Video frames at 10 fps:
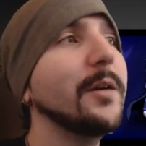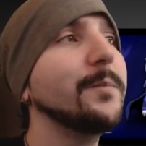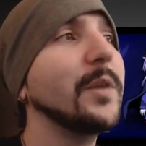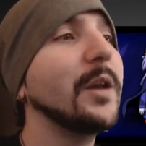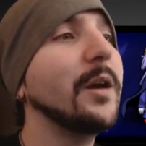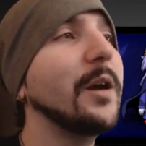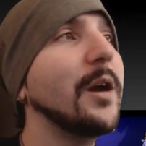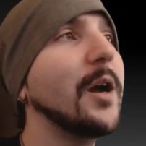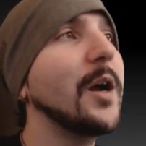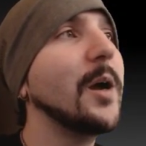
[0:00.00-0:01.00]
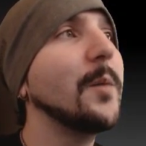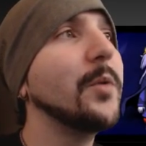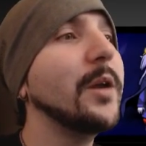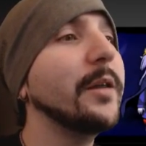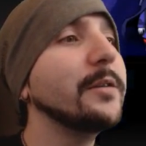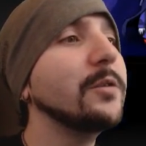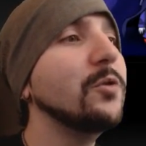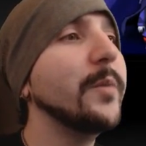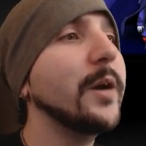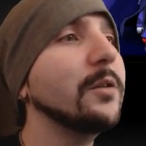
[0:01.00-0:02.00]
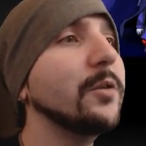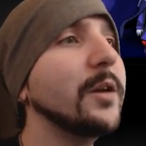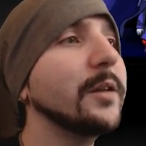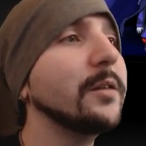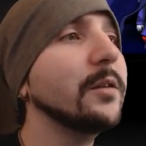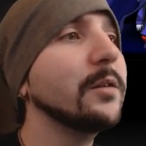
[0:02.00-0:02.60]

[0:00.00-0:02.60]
But yeah, that's cool, man. Looking at the